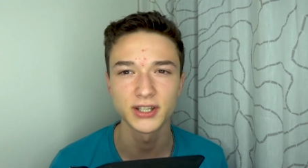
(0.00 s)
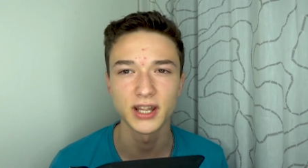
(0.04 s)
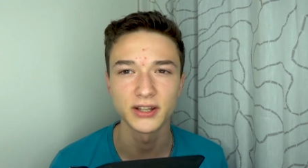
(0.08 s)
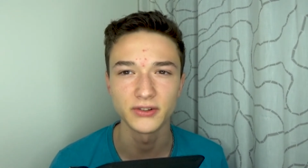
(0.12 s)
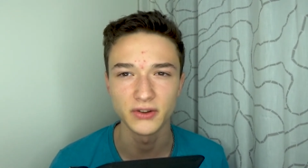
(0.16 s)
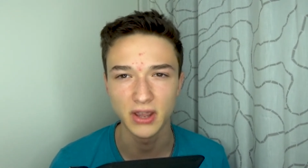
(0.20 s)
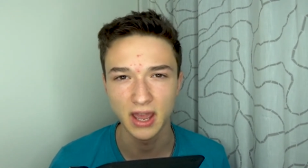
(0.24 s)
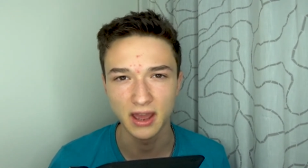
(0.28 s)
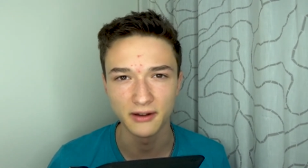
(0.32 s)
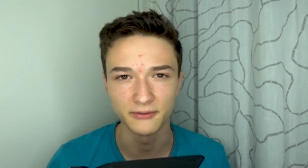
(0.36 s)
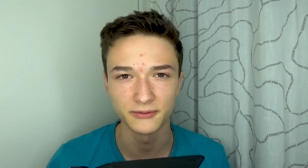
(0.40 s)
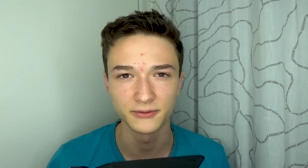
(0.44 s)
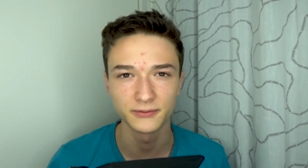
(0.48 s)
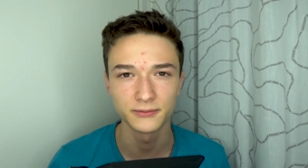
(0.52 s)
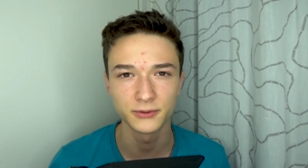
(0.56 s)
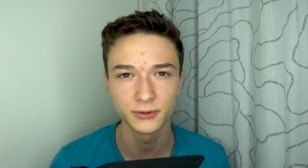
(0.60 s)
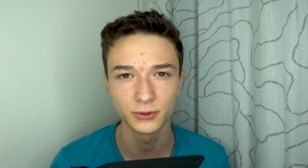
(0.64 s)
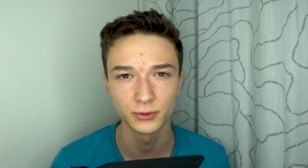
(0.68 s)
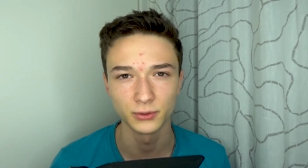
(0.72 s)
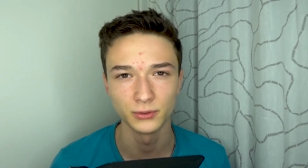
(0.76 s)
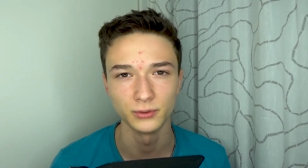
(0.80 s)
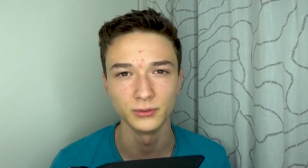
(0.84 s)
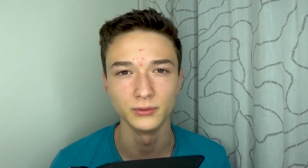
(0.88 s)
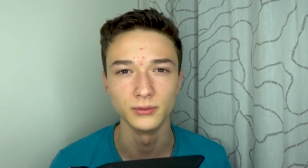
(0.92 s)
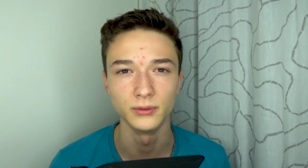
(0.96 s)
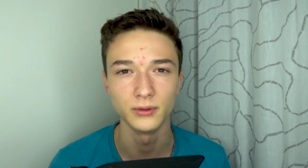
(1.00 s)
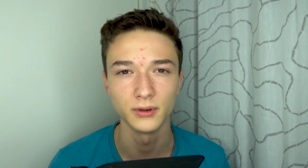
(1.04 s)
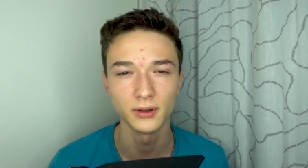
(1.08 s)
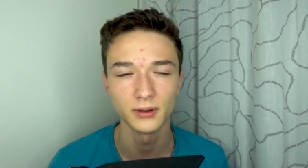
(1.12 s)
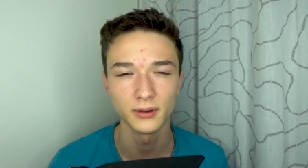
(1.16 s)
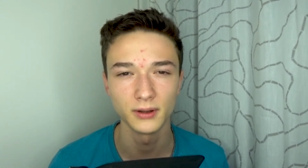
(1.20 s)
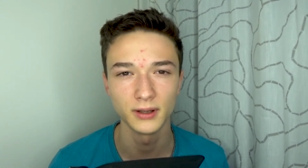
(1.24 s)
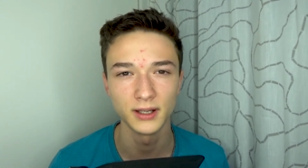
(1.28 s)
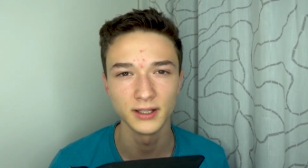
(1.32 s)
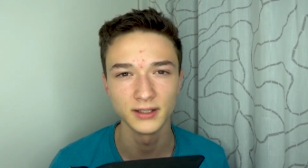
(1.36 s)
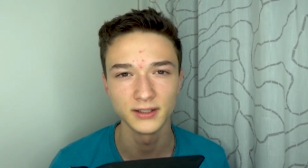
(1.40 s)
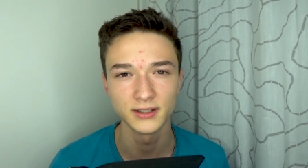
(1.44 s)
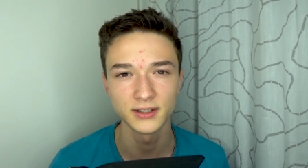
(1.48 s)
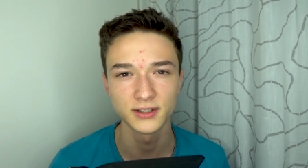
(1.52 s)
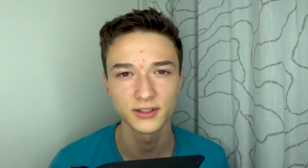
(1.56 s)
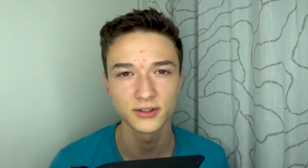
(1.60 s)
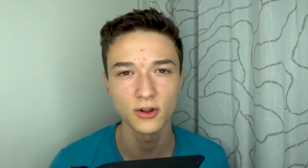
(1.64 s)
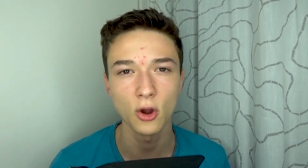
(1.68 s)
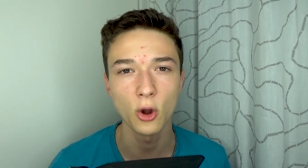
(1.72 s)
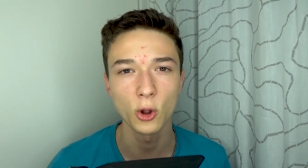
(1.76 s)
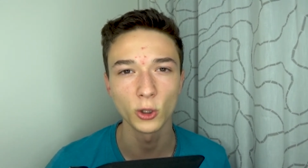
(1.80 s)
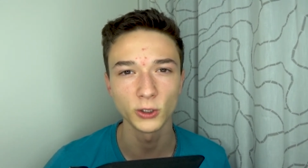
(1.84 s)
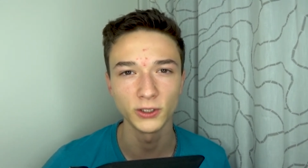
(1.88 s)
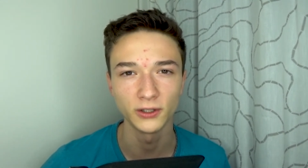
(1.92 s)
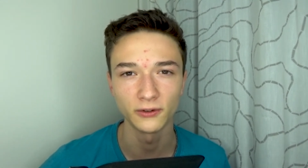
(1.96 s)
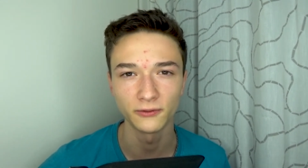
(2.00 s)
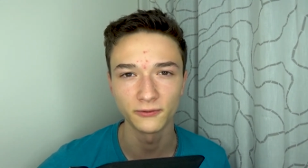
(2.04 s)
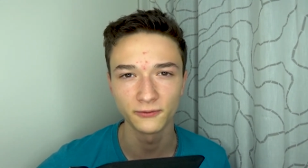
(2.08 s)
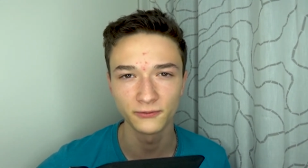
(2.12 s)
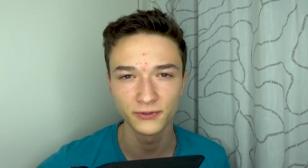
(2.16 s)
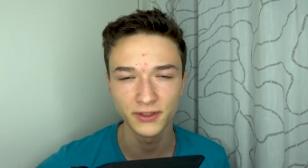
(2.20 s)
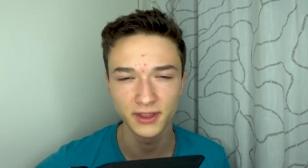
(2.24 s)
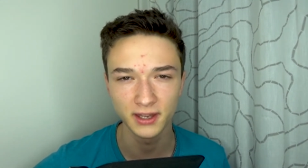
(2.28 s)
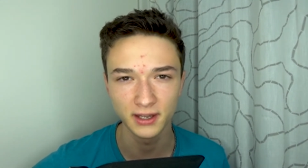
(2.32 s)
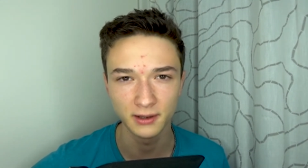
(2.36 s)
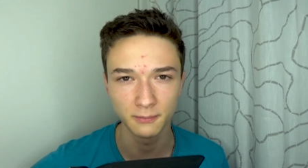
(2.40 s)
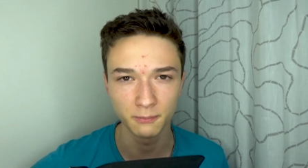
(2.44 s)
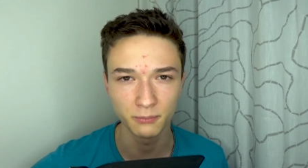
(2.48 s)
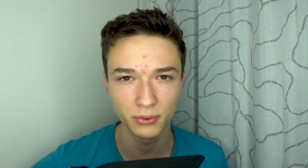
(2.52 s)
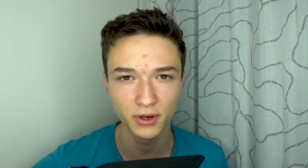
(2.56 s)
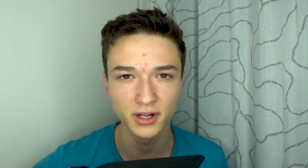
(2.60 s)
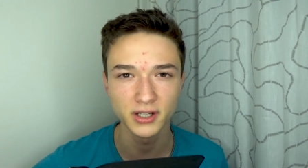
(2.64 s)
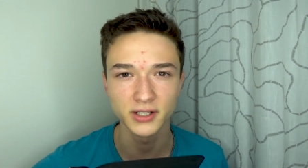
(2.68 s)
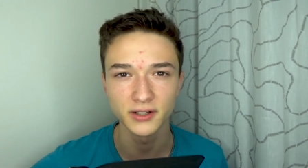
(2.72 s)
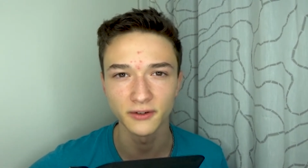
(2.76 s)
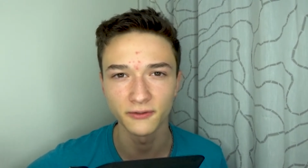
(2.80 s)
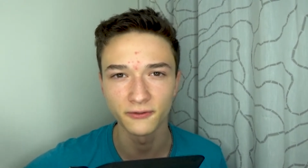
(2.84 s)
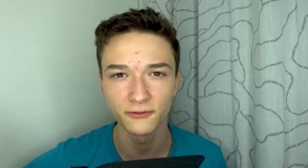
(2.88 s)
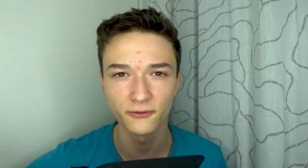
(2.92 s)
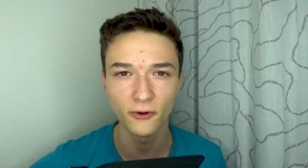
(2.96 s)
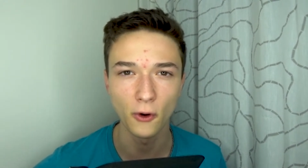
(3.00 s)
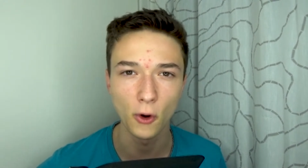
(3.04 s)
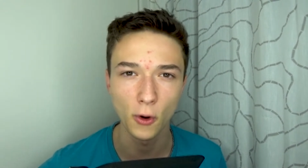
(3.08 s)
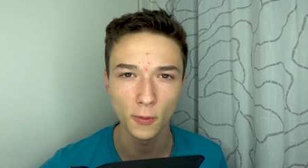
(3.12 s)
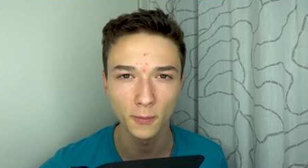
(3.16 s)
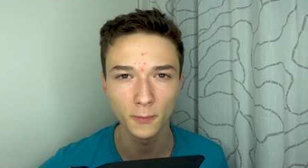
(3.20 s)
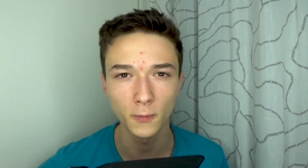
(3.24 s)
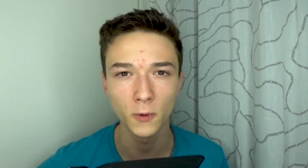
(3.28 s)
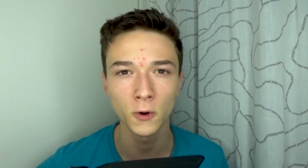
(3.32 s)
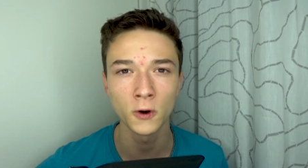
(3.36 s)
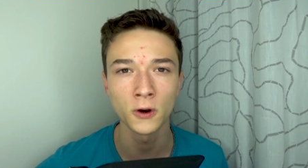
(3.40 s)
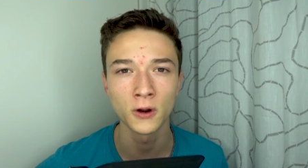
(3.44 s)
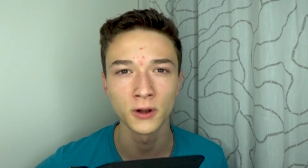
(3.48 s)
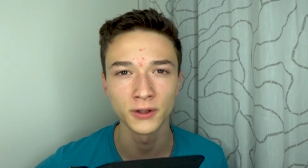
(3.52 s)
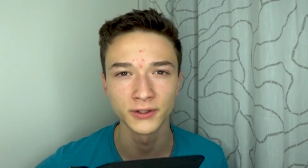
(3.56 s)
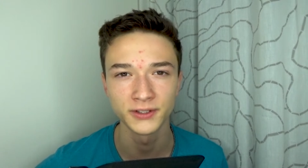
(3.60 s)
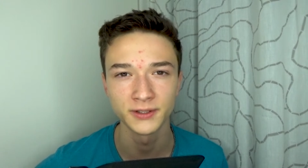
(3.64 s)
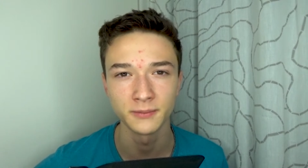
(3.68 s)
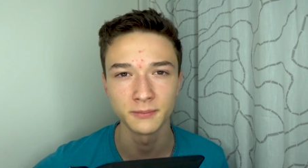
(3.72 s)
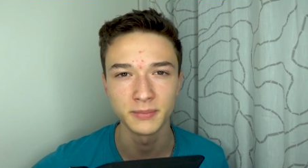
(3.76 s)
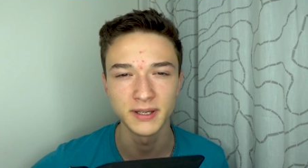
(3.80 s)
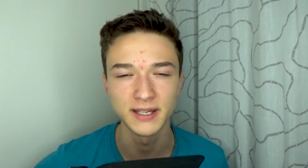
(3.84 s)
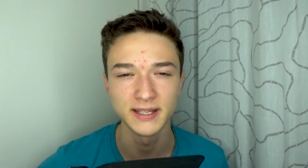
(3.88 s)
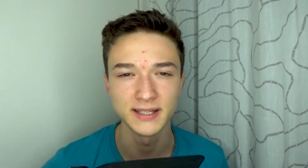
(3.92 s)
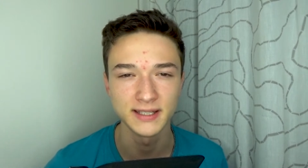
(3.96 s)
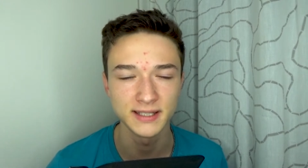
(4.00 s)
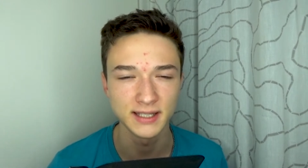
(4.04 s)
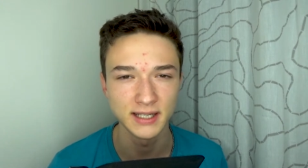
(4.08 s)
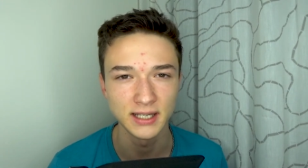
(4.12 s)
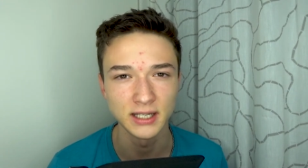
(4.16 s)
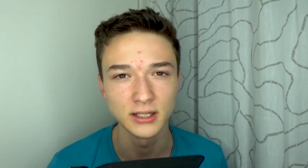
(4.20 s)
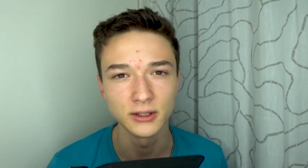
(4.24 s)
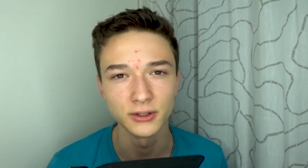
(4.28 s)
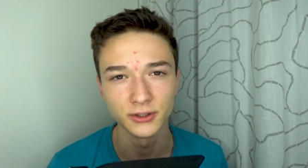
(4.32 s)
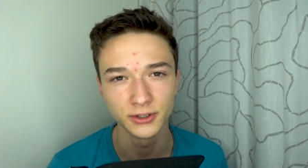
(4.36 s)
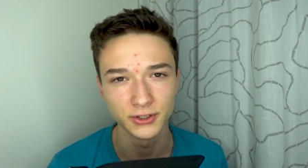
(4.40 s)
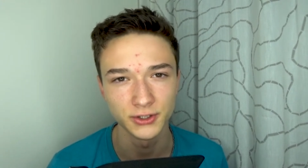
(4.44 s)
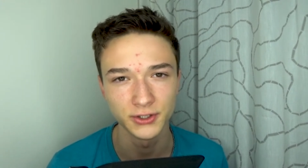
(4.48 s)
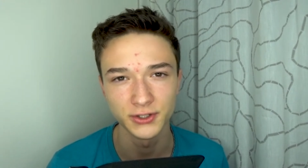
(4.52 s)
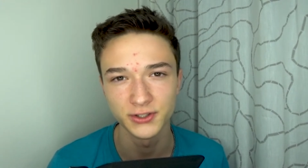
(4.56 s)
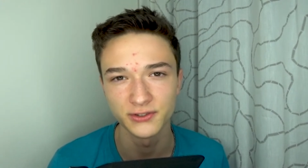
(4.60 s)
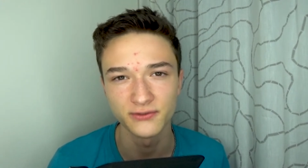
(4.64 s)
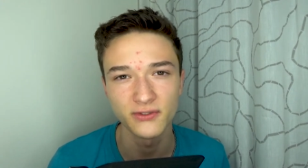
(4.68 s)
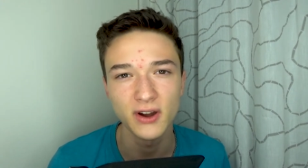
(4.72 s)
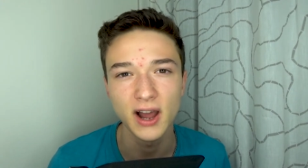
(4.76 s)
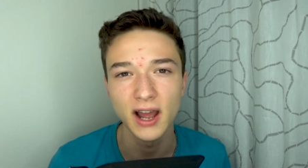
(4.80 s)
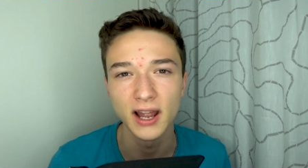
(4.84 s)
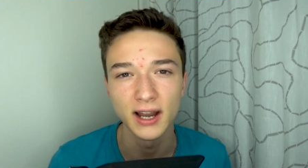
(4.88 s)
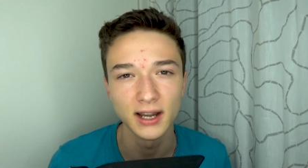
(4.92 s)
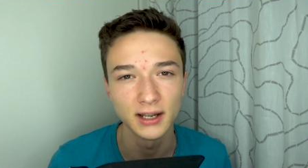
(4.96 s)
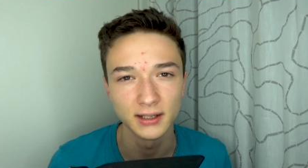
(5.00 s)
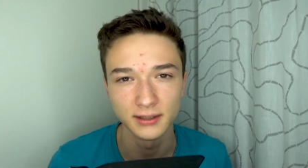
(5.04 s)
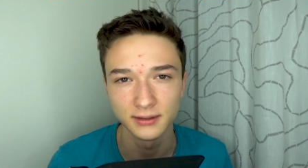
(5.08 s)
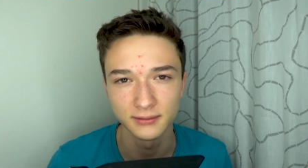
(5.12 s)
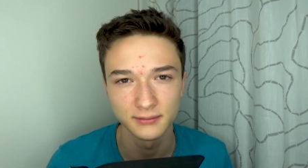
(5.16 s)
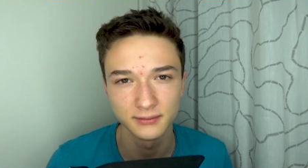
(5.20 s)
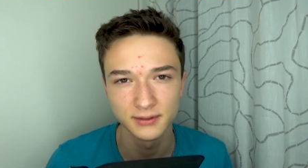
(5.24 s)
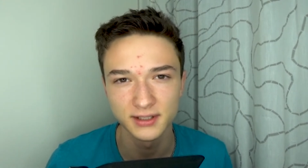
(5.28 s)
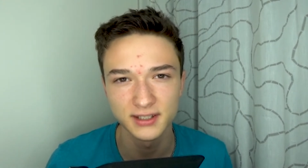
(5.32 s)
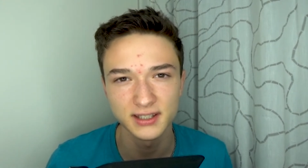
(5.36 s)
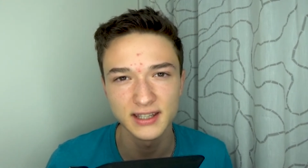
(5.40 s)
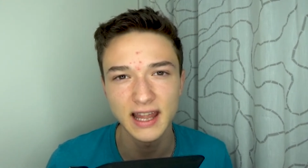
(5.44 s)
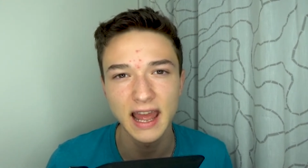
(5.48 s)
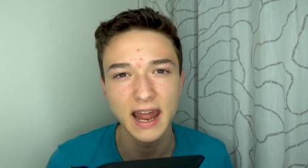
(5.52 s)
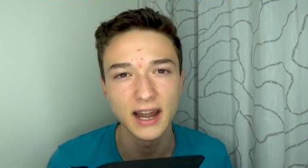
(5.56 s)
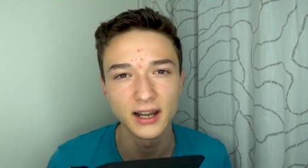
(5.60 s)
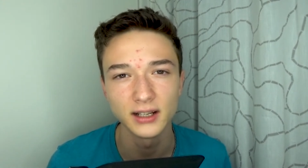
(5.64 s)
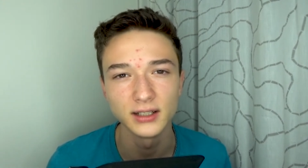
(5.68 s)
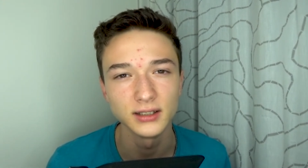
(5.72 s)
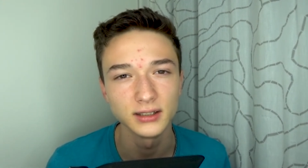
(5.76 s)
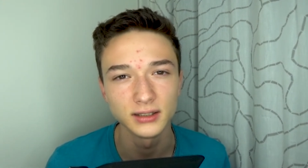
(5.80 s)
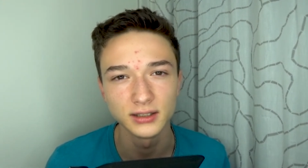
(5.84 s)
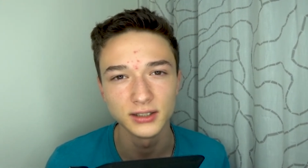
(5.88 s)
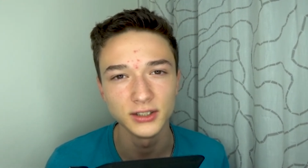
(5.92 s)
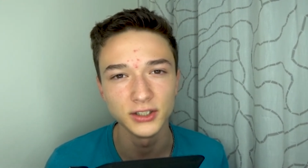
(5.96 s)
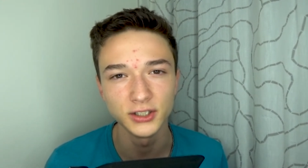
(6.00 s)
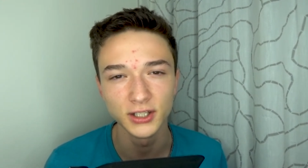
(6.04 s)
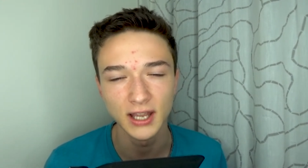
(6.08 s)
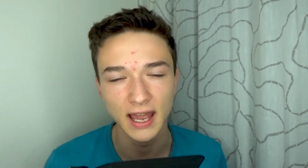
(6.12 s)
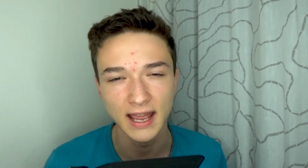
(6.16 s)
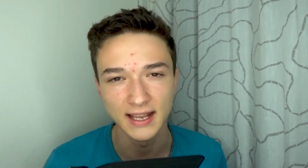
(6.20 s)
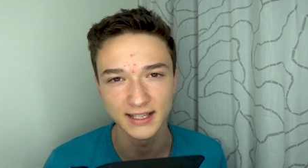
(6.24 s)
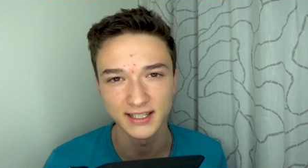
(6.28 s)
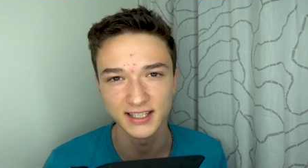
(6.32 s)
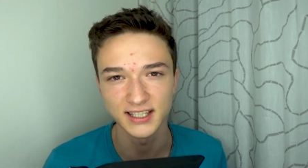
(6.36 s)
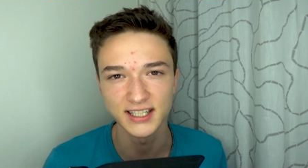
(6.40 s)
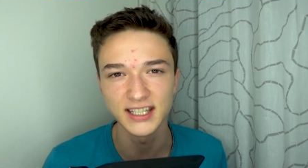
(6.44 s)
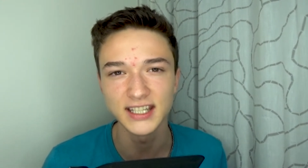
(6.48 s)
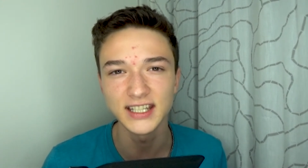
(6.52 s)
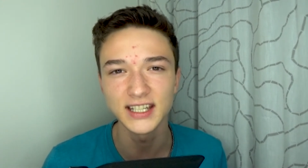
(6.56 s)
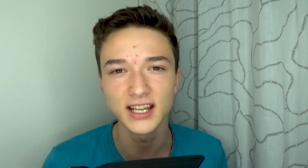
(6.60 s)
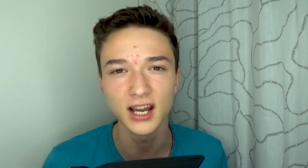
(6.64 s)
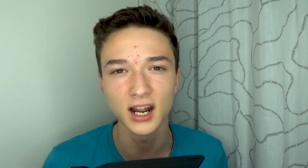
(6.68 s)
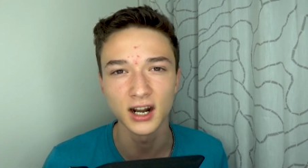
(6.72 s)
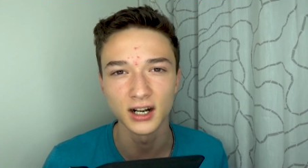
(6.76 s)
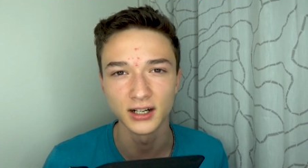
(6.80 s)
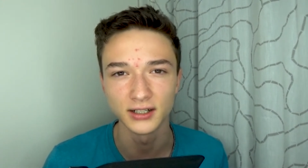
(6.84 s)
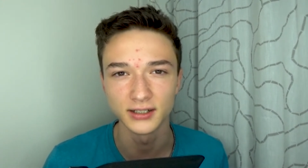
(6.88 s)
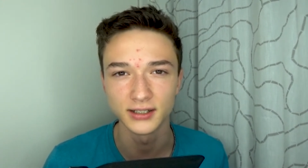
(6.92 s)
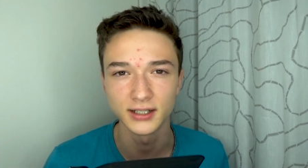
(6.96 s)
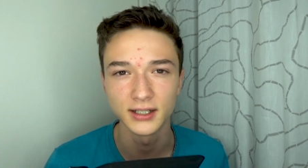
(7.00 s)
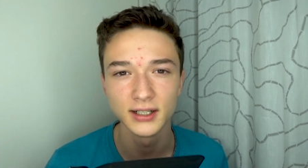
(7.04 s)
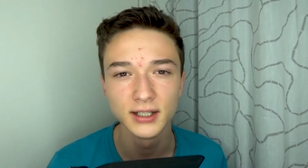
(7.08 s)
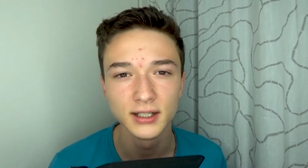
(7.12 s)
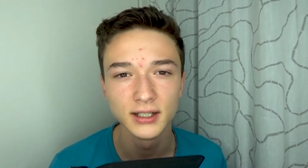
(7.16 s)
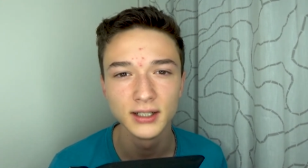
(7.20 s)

then you have to install your the printer firmware on your PC or just via a standard SD card.